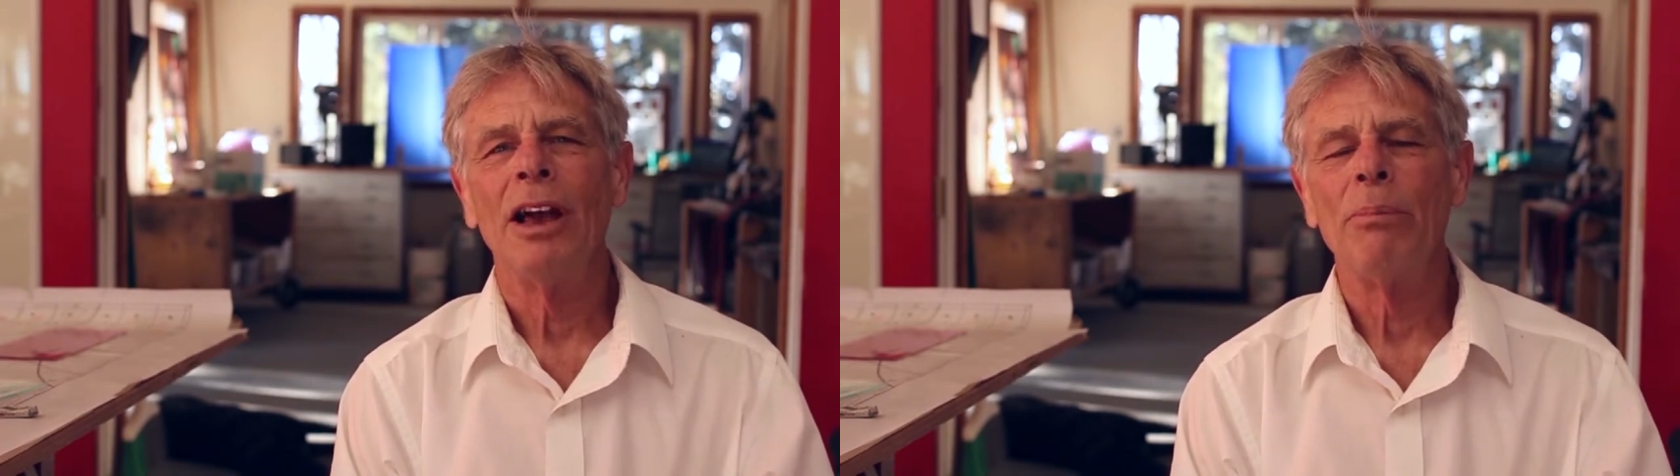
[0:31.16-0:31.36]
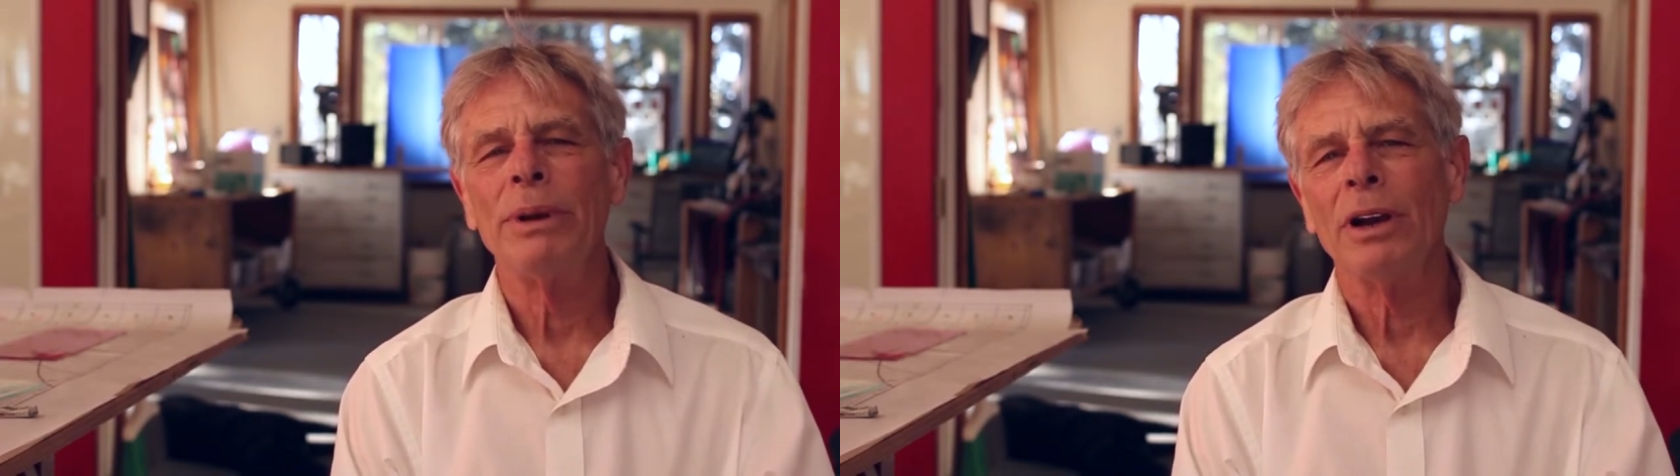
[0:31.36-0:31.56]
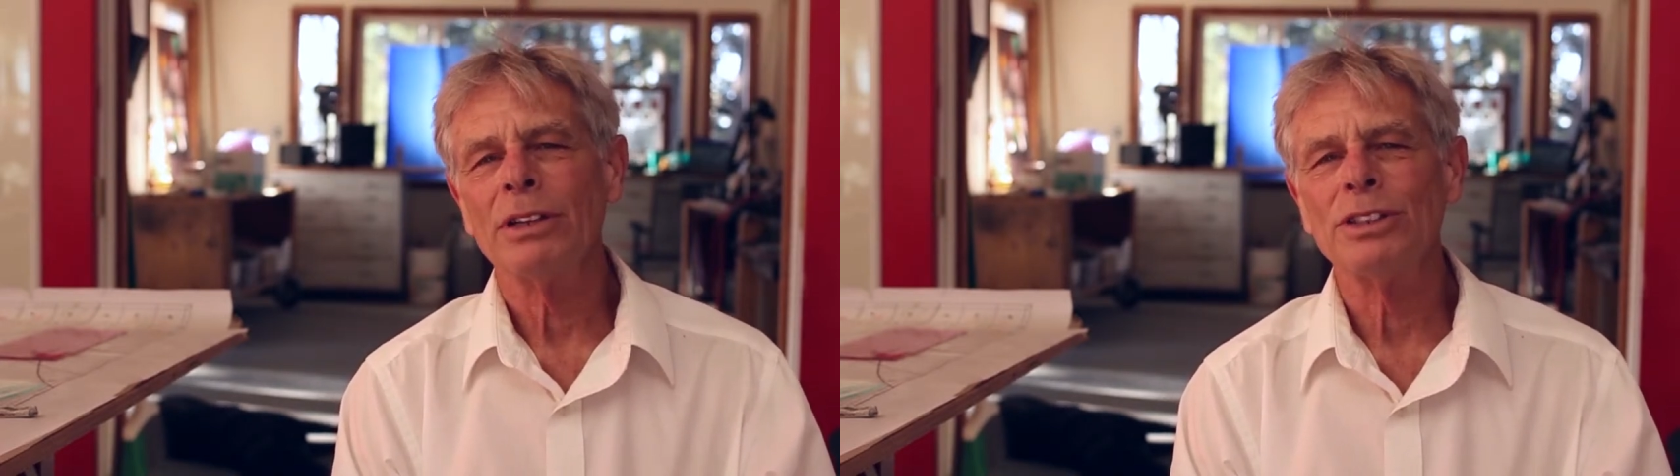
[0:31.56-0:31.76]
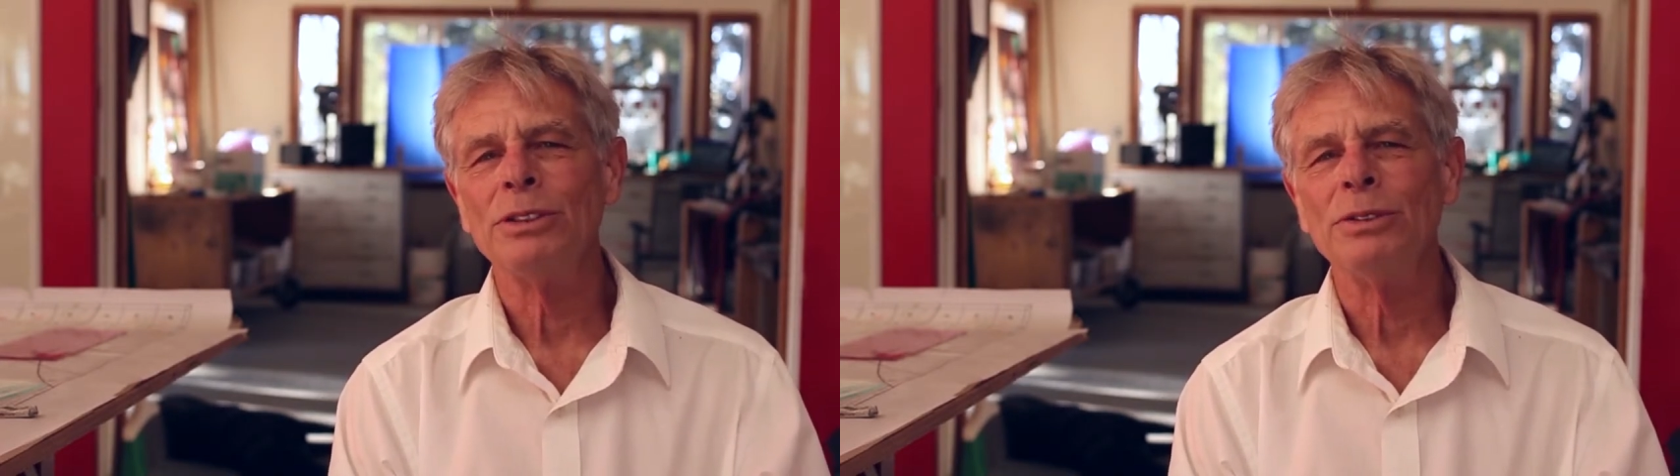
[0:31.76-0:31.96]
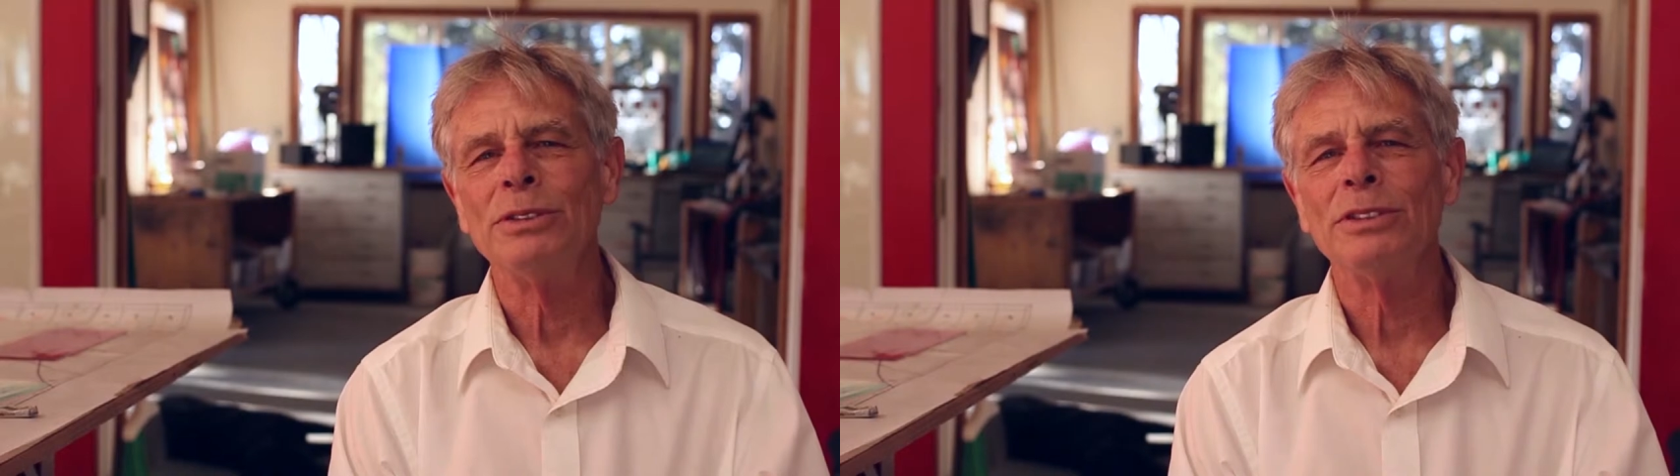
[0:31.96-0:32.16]
helping our
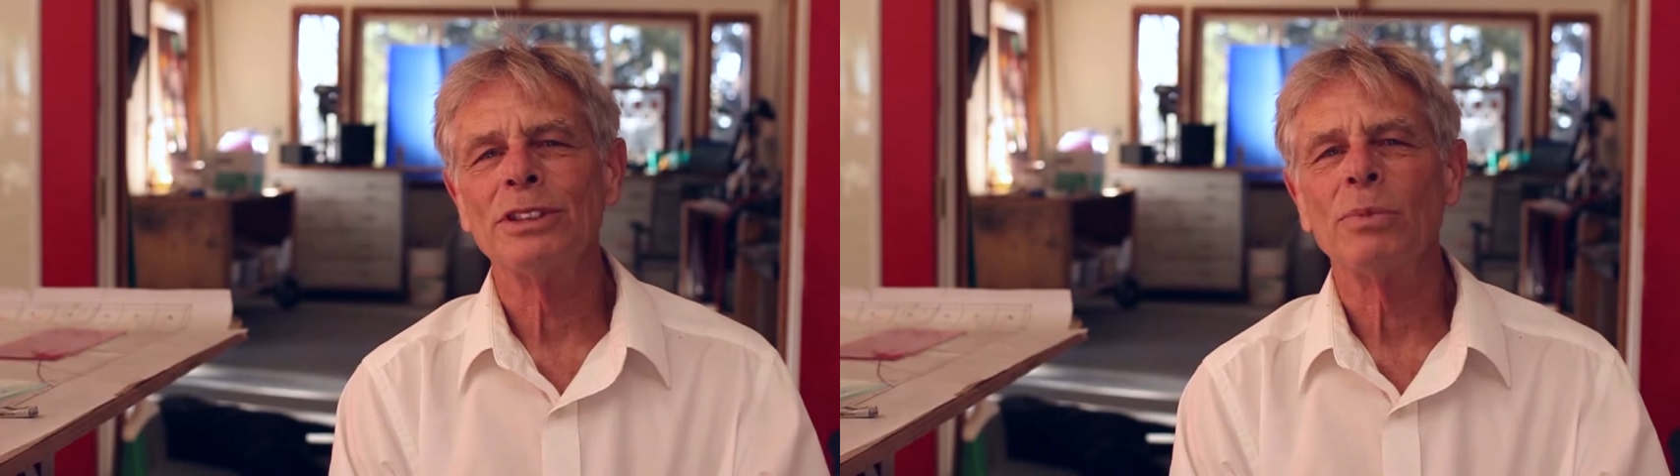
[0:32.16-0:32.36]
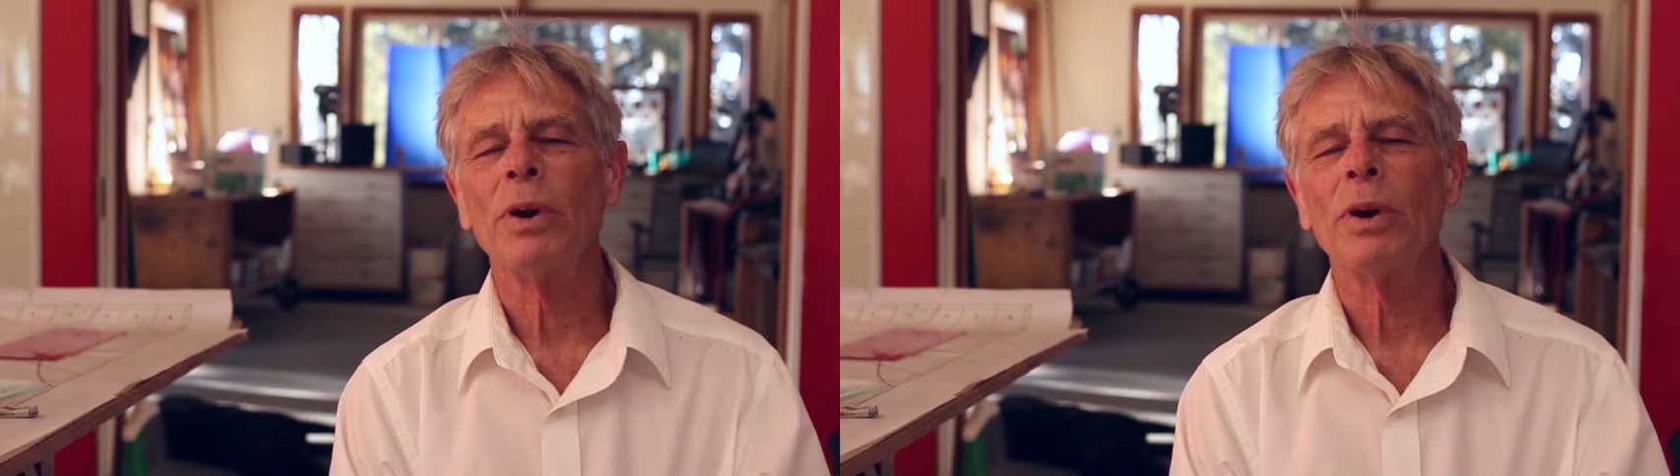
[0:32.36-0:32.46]
students,